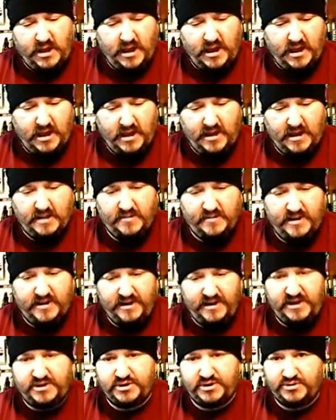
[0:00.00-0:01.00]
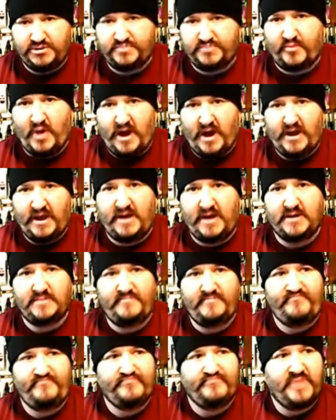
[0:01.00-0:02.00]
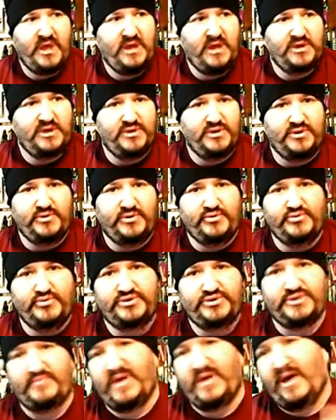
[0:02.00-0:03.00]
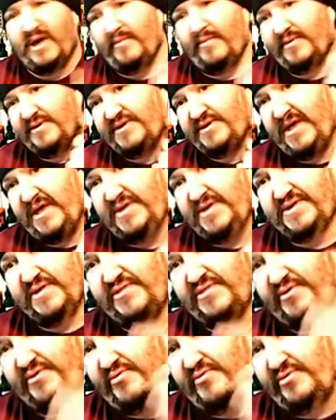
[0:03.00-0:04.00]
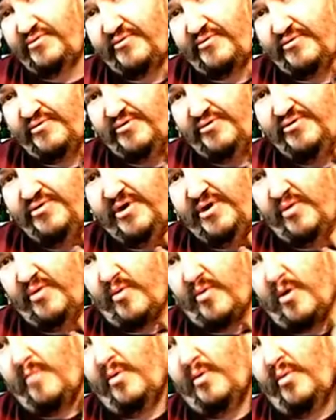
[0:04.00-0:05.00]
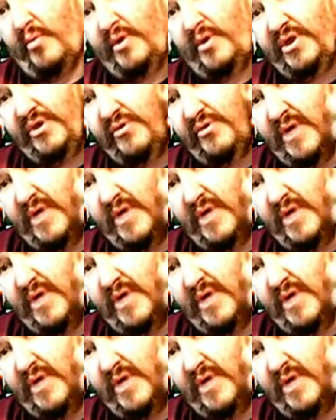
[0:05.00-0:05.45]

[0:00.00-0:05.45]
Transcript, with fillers: Uh, an e-juice product, you should be able to taste it through and through, the aroma when you